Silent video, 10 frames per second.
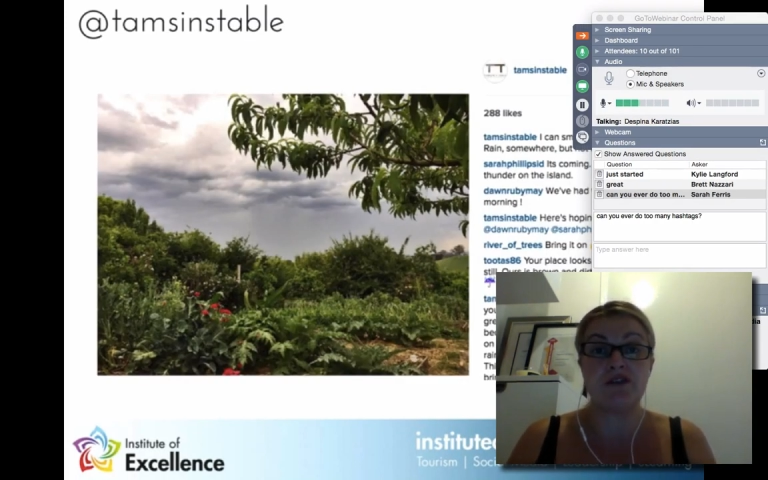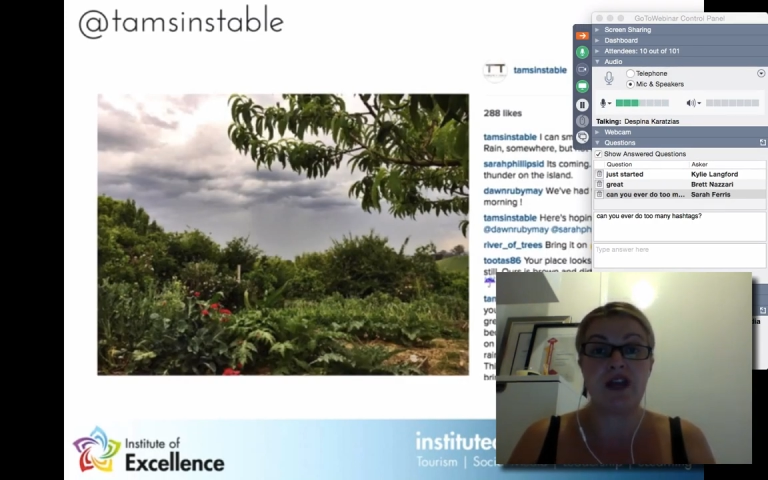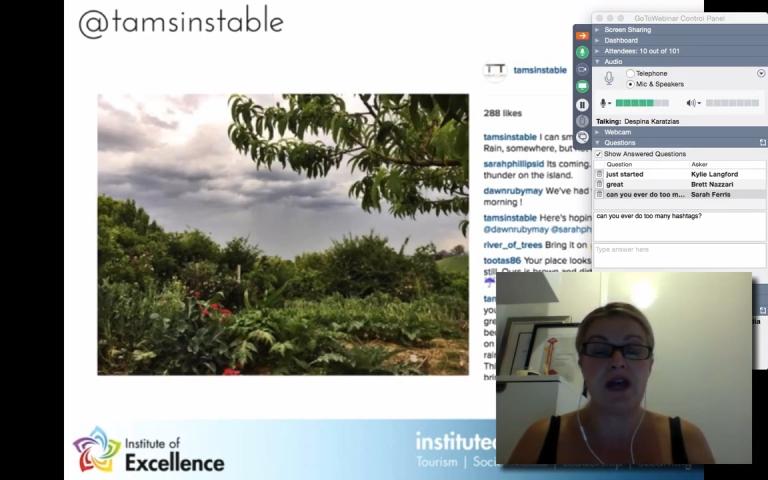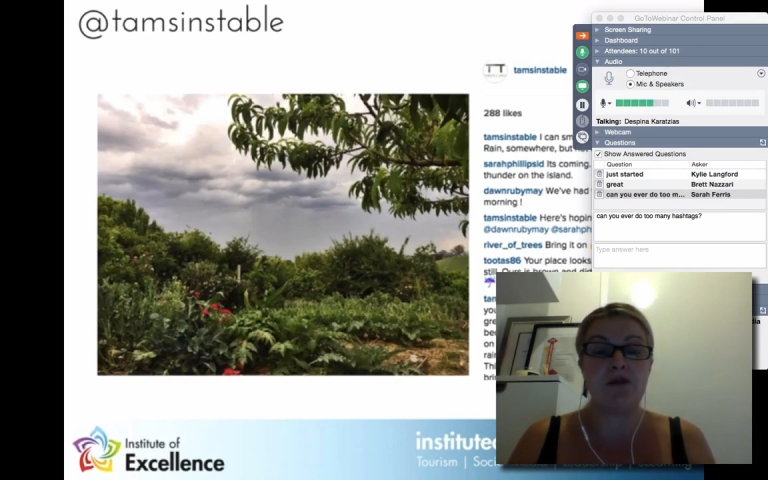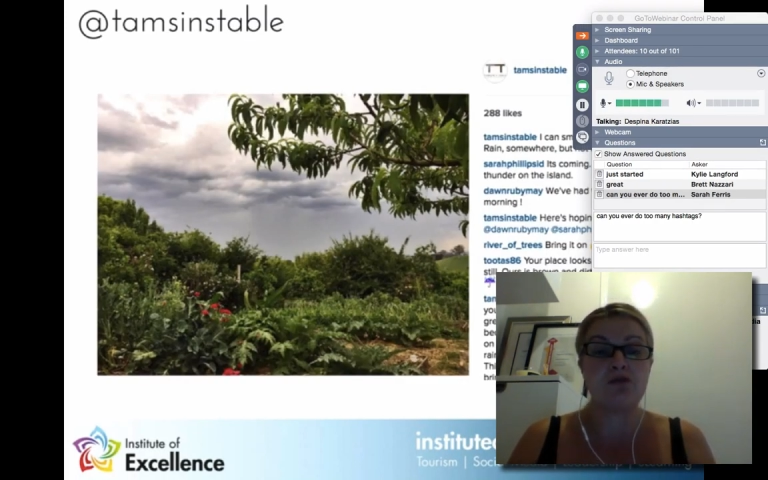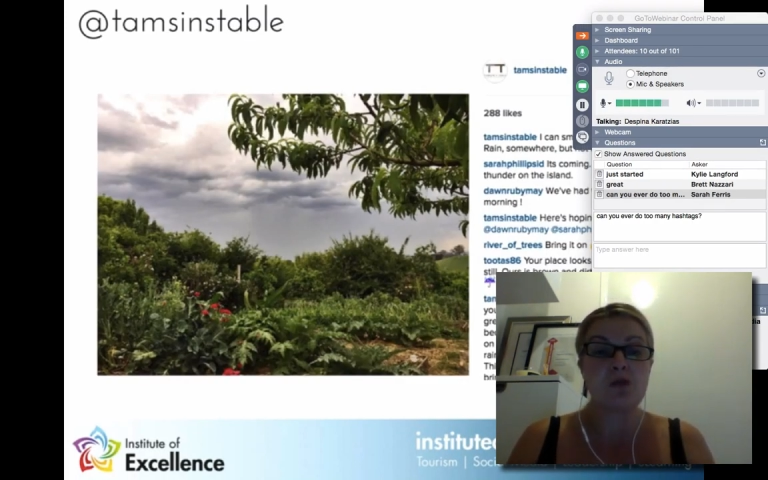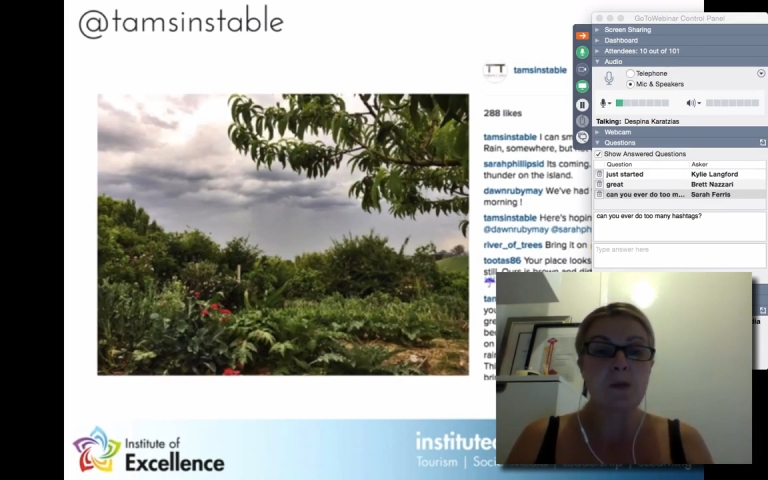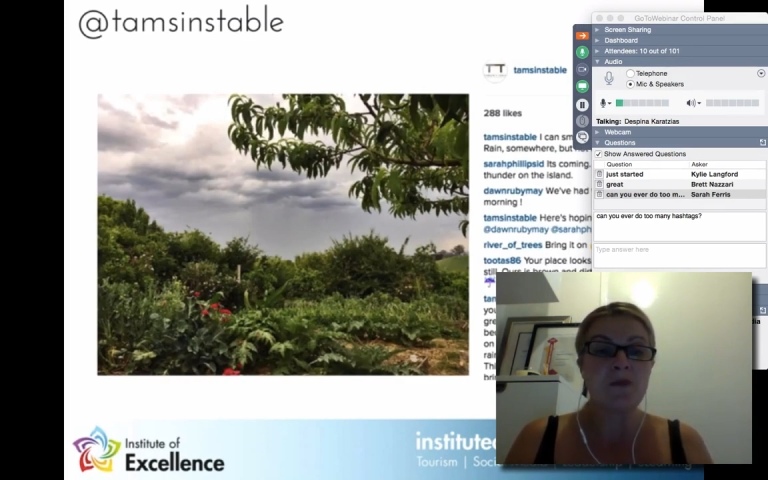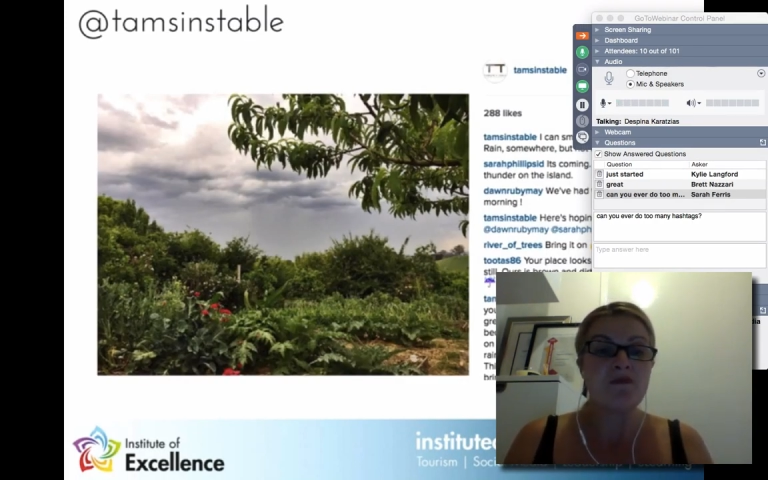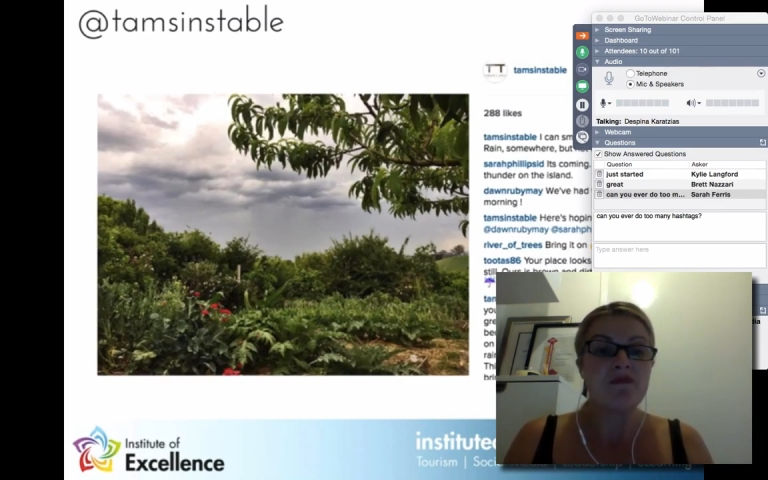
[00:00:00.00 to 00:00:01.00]
of that.
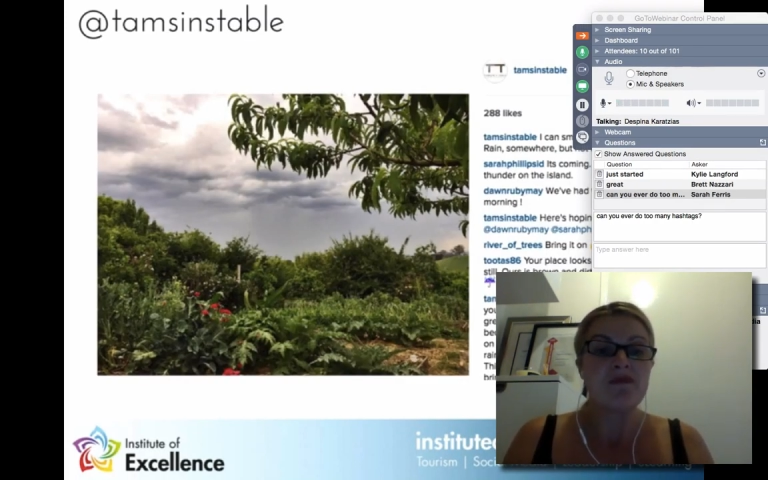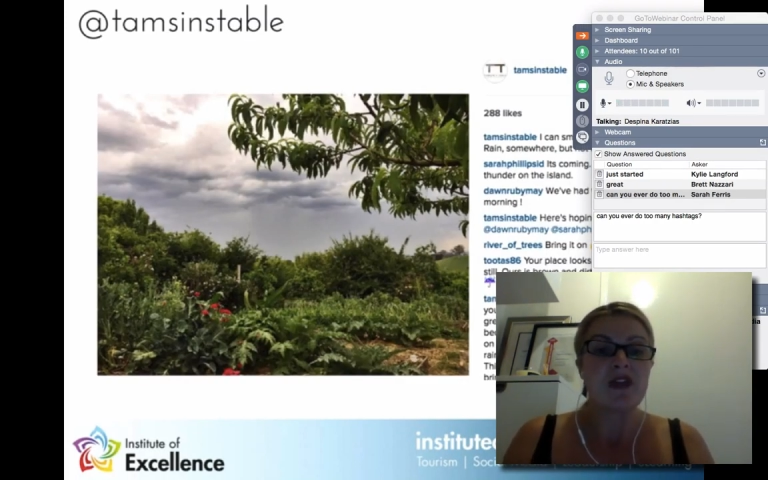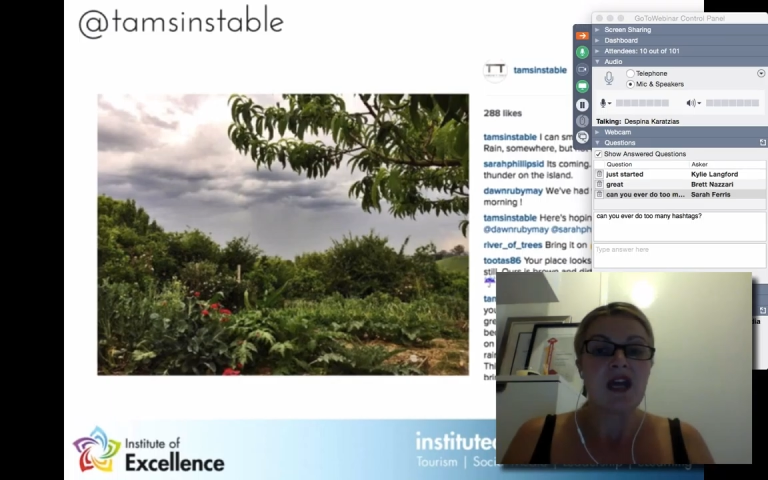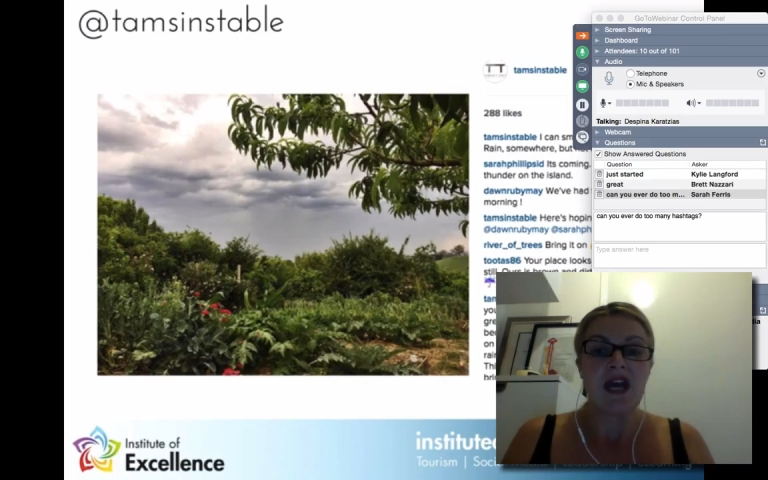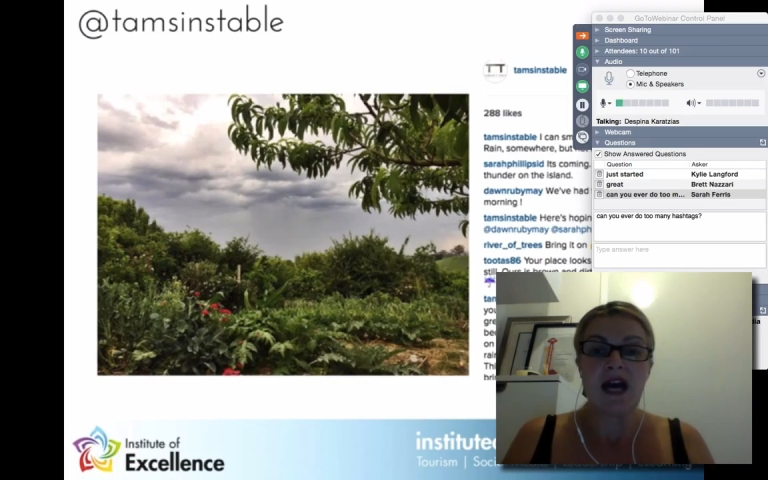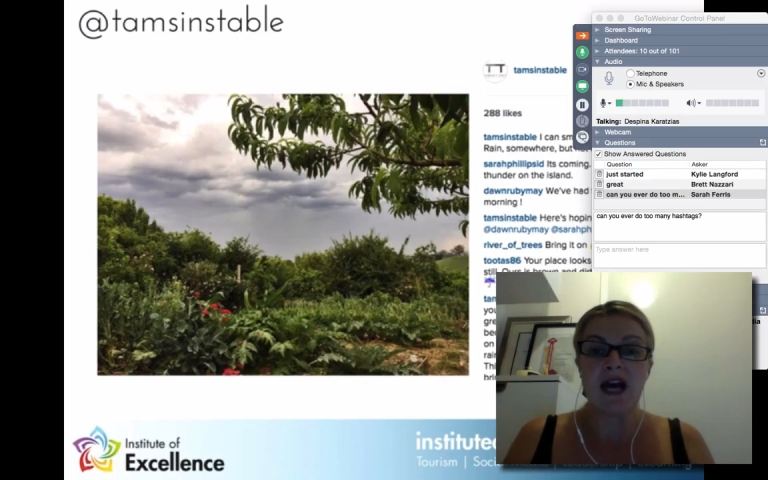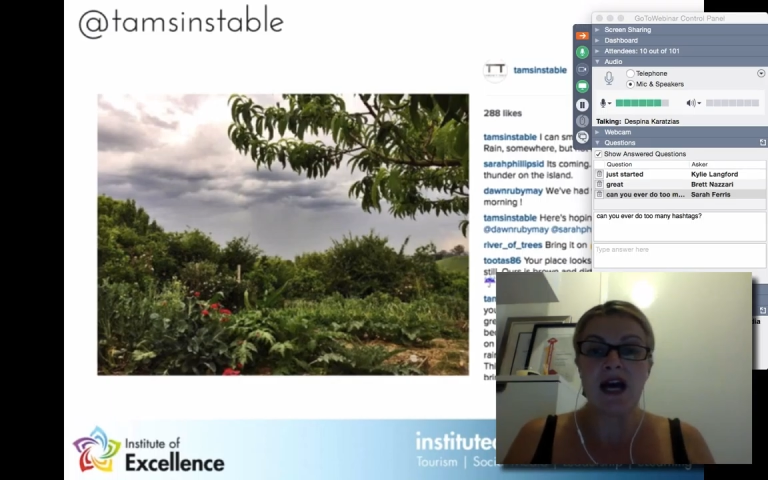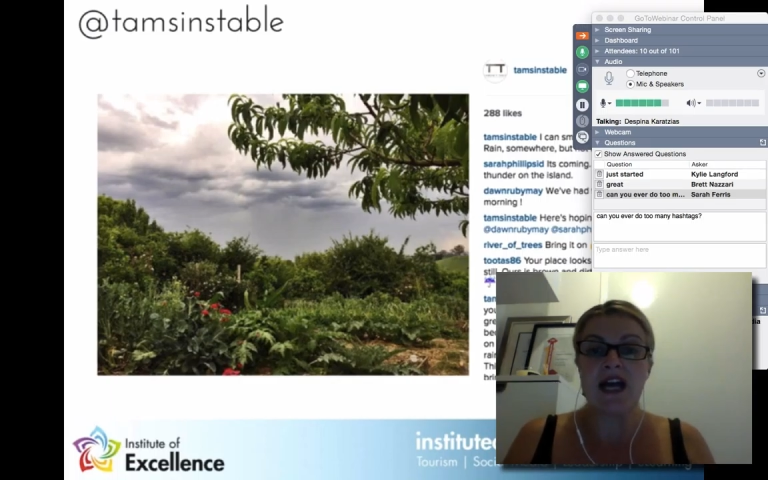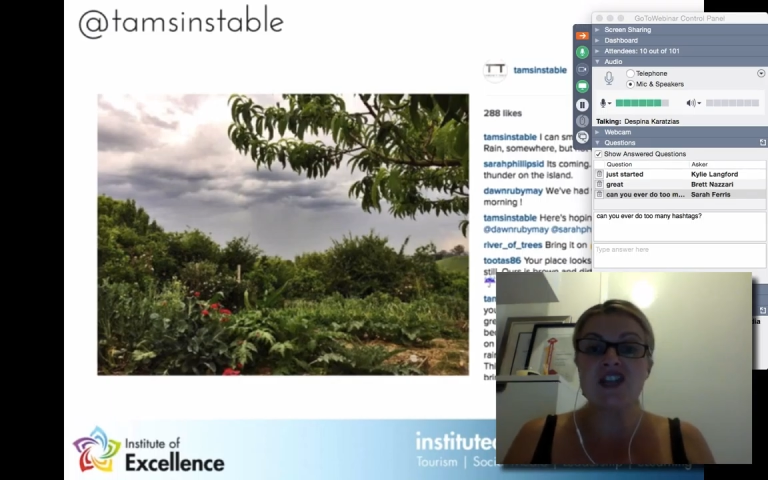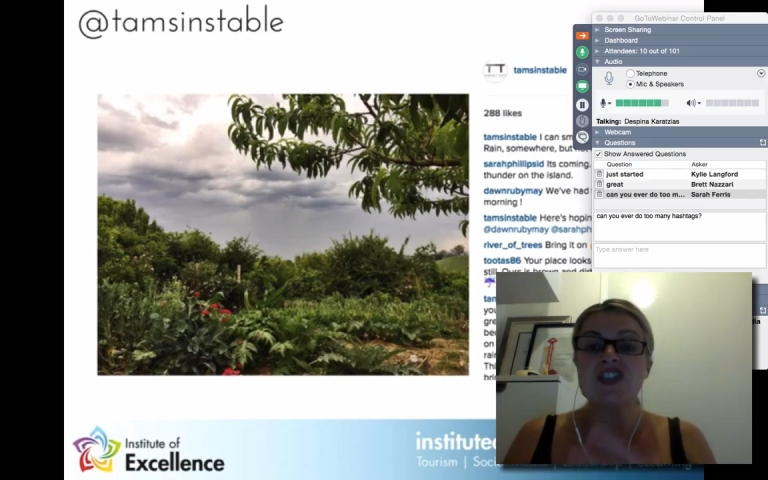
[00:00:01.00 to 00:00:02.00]

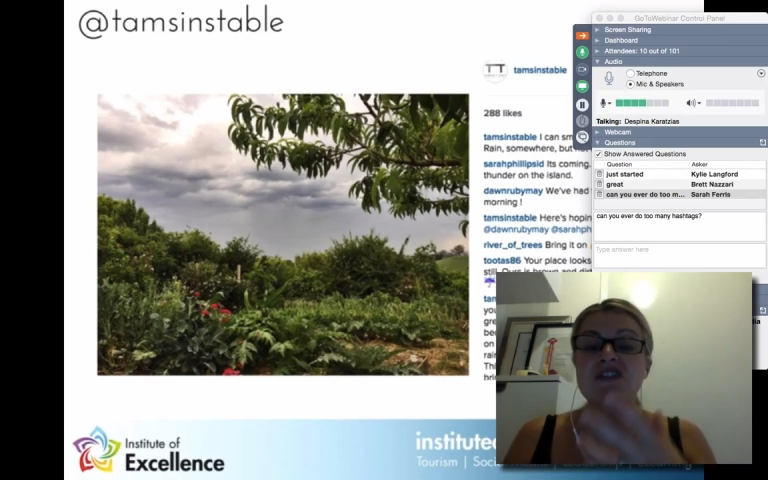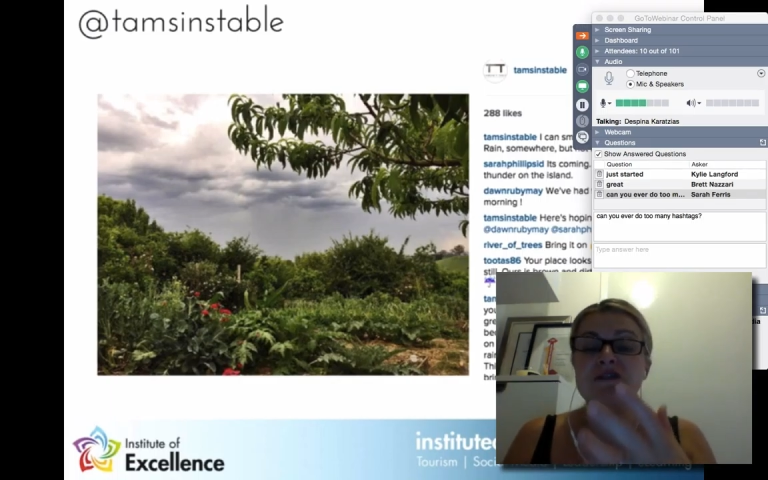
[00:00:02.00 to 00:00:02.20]
And she's